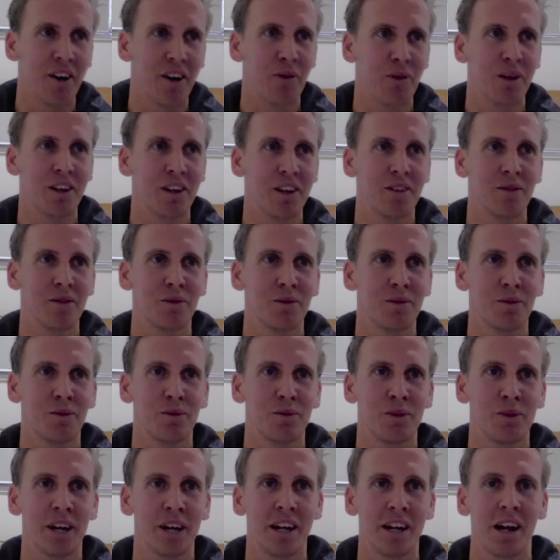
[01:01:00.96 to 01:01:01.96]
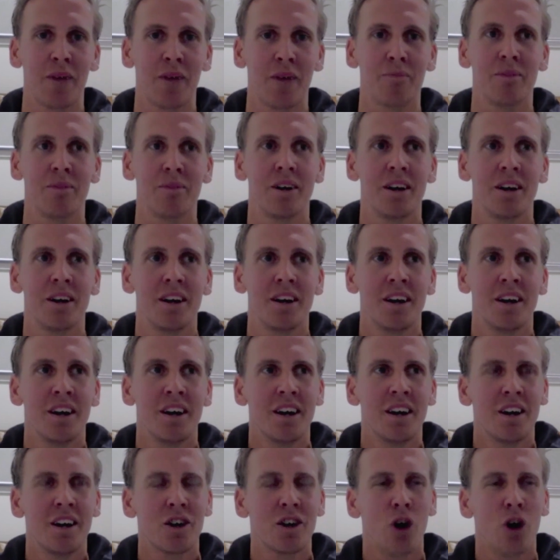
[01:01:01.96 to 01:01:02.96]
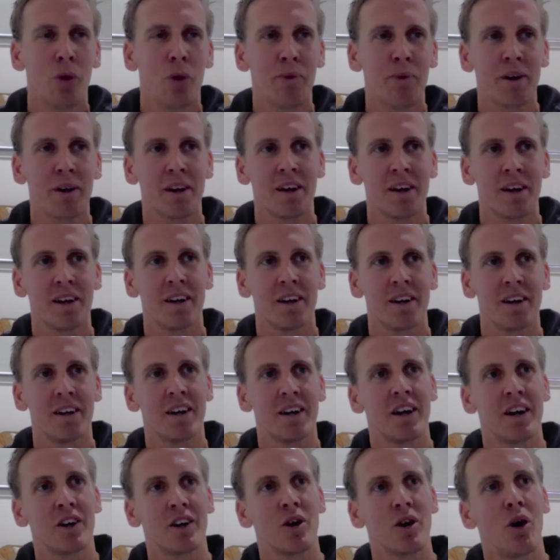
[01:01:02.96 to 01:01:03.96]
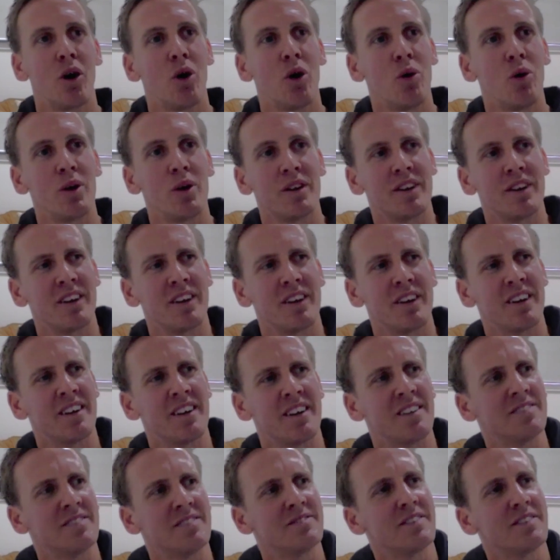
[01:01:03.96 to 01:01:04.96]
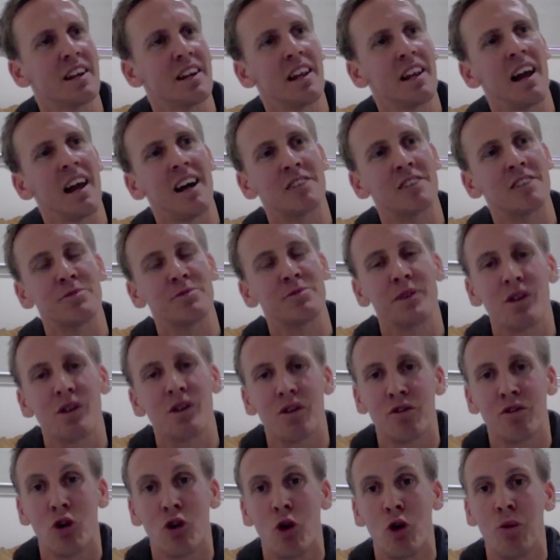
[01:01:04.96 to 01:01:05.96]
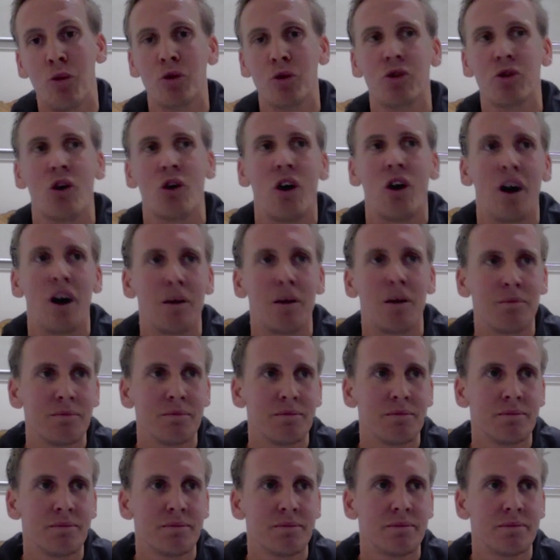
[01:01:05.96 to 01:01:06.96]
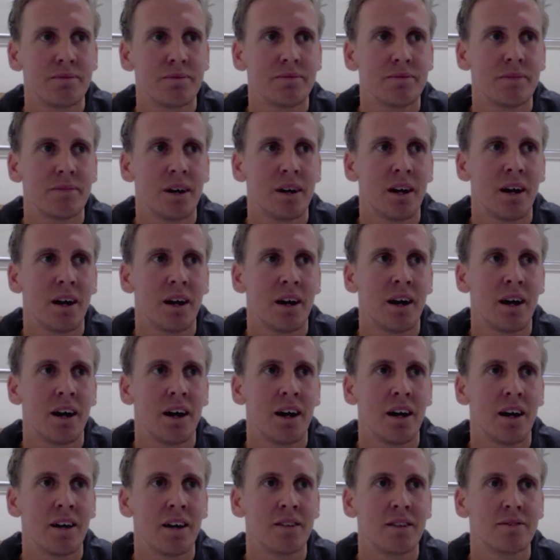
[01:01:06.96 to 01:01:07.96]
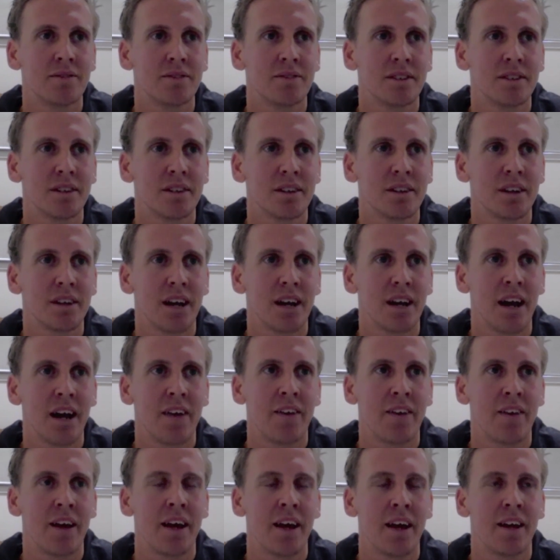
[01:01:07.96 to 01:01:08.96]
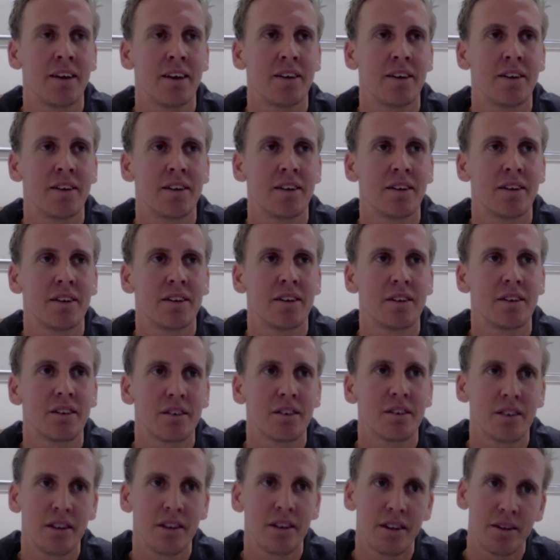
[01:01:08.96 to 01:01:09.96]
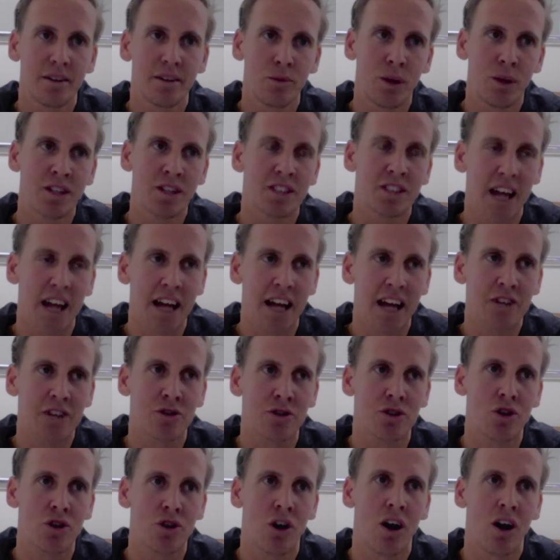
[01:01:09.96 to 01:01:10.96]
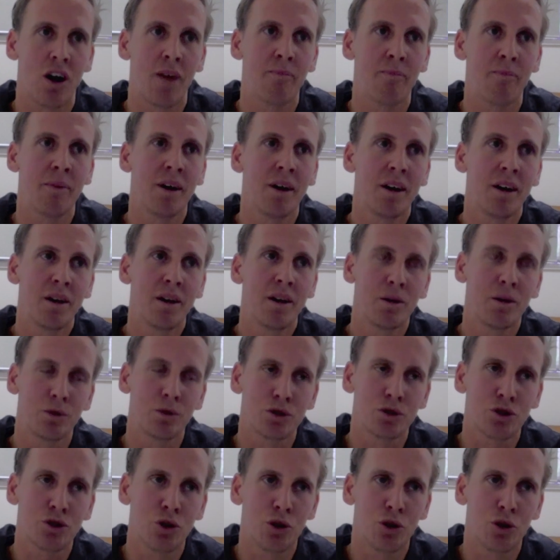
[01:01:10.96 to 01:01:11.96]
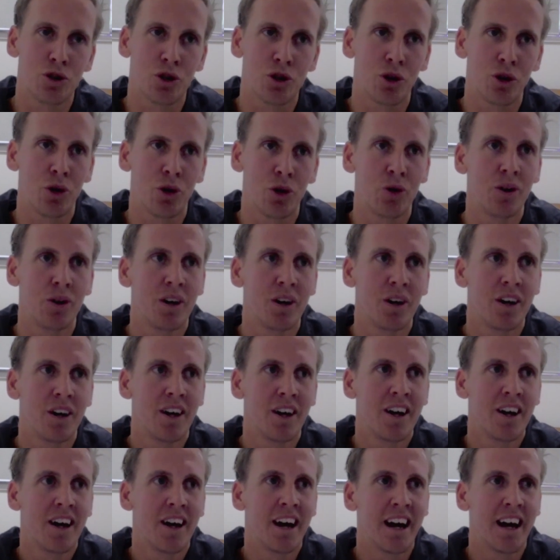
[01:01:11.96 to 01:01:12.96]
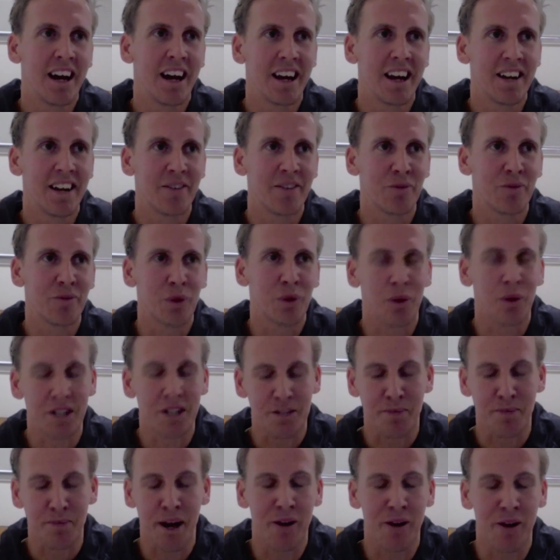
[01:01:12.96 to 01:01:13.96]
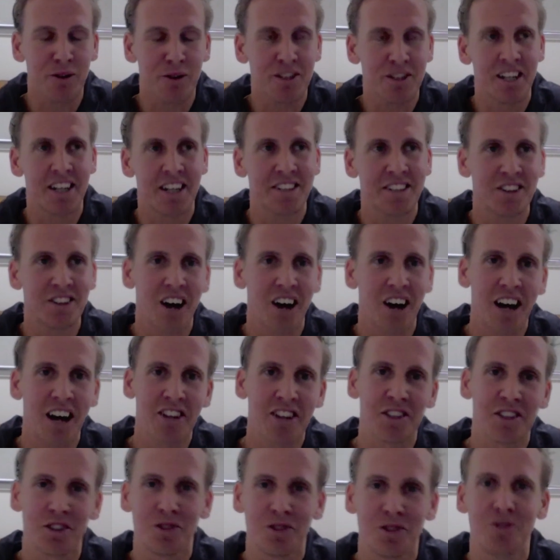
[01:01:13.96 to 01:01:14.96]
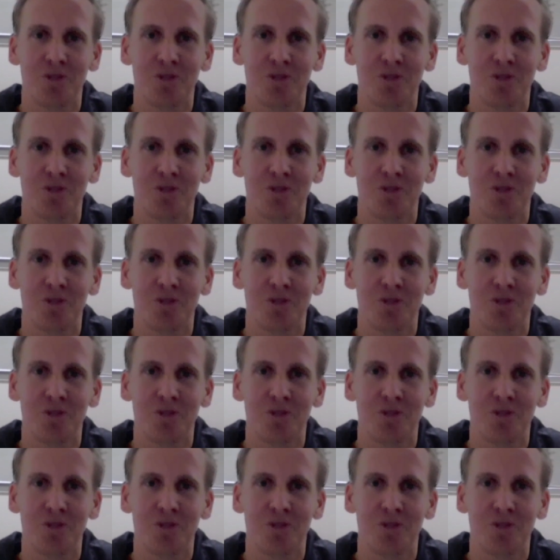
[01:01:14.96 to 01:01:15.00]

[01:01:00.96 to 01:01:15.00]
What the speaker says: we ended up copying a goal in the last minute of normal time, and then went to extra time. It was 2-2, and we went to penalties. I actually